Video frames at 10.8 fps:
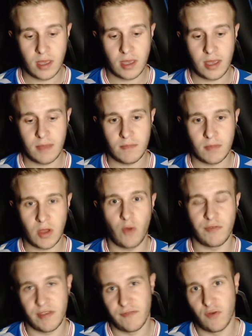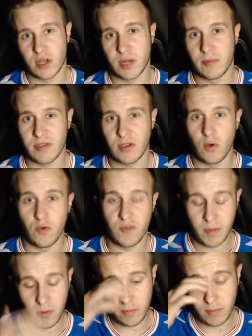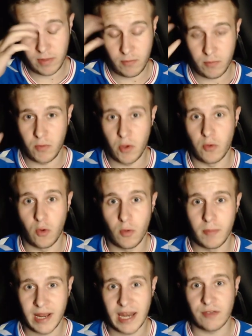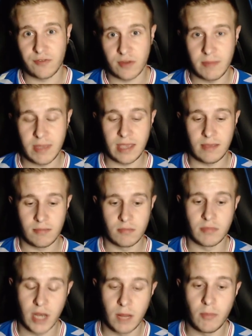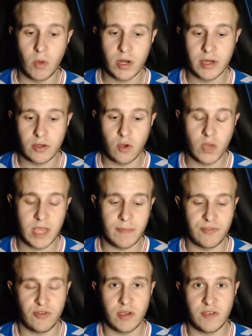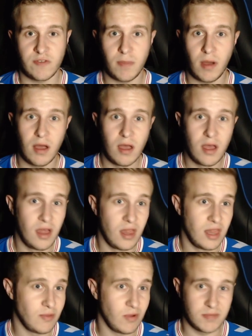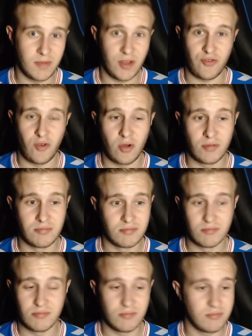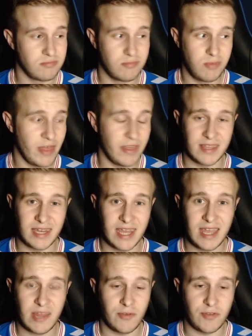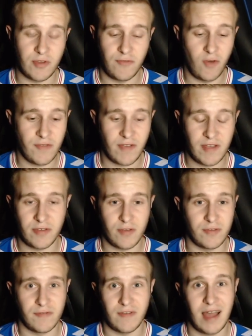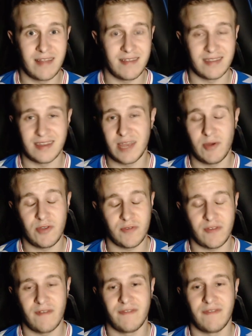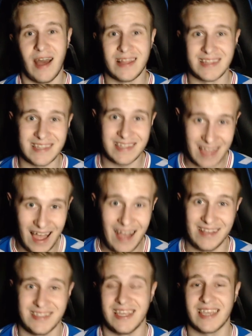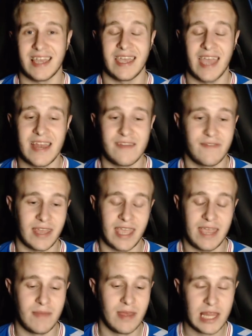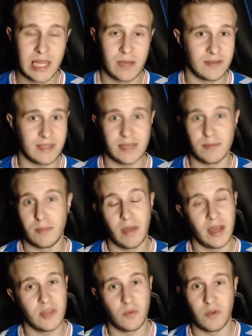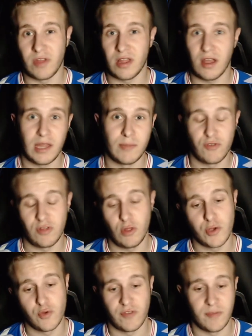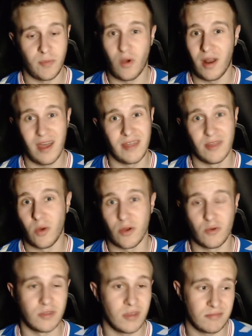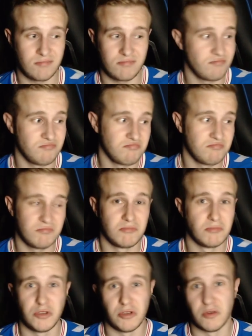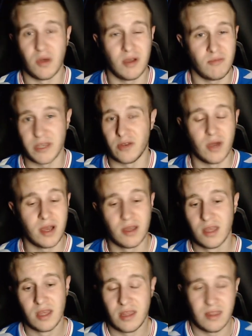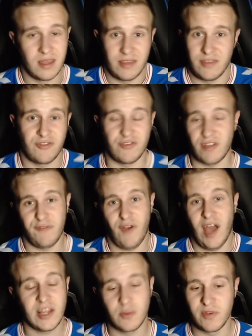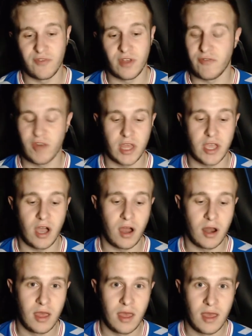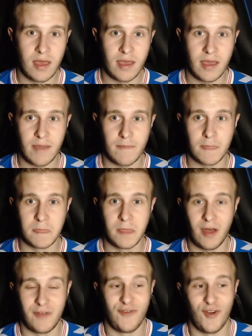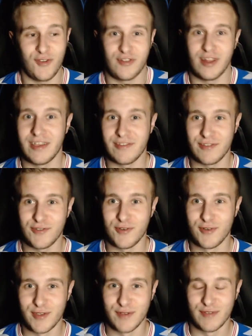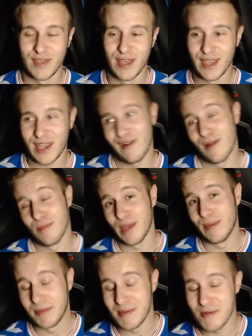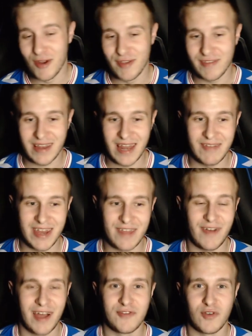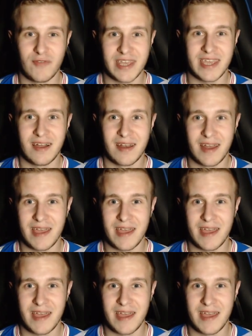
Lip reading: Obviously Fotheringham was in goals, but I think we all know McGregor's going to be the number one goalkeeping choice, but there wasn't much wrong with it today. There was 45,000 fans in today, which was fantastic again for a game that was dead and buried. We really are the most loyal support in the world. You know it, we know it, it's just a fact, we really really are. Unfortunately St Joseph's, can't really blame them to be honest, didn't have any fans over here,